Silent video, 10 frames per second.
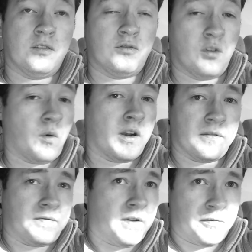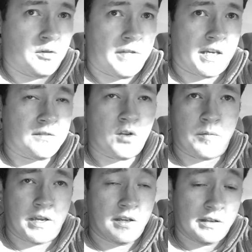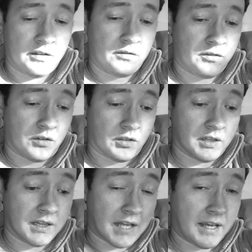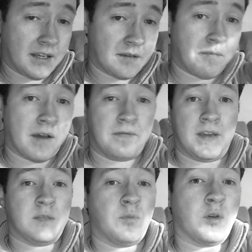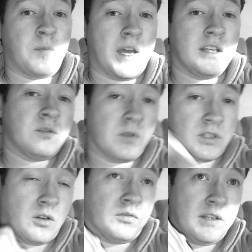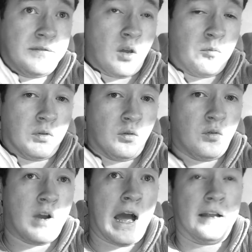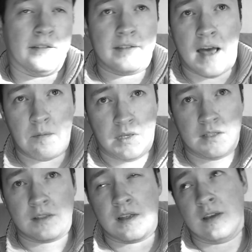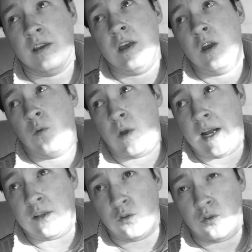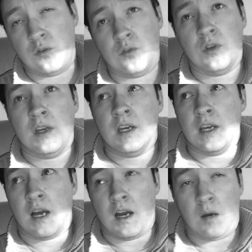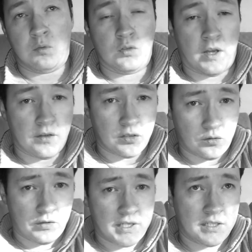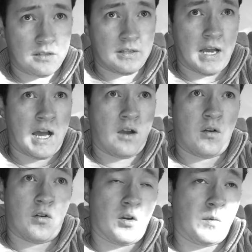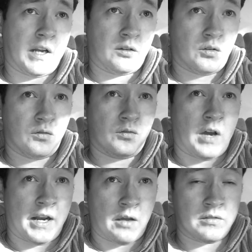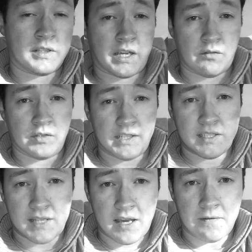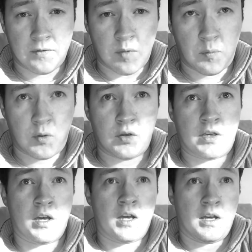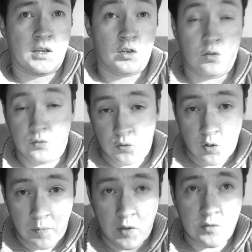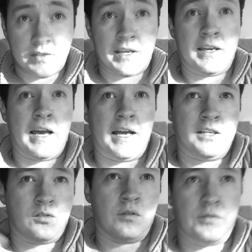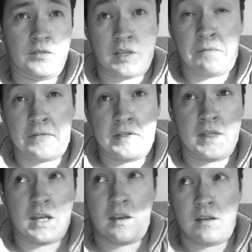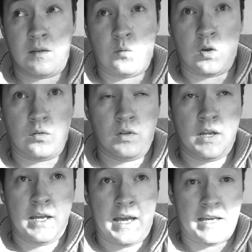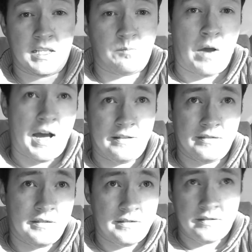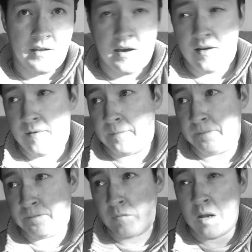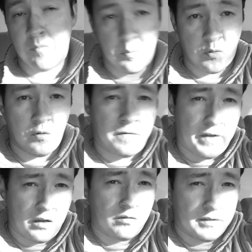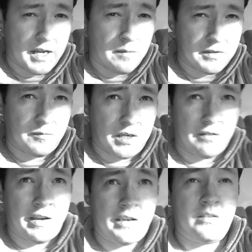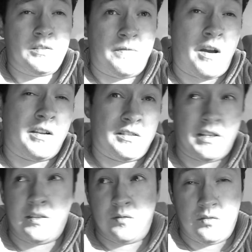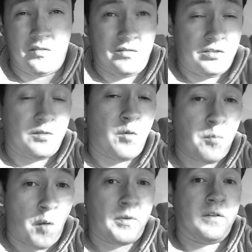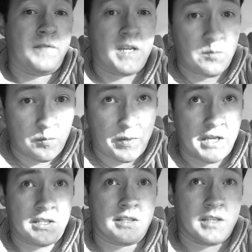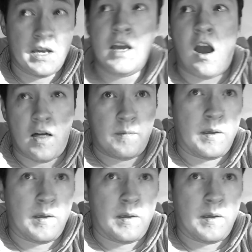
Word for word: do one of a few things for me. You could like my Facebook page, which I'll leave down below, and that means that when I do I upload other stories uh, or when I do announce like a release date for my book, you'll know about it, and it's also something that will expand um, my profile in terms of being a writer as far as like you know just the more popular Facebook page is. Other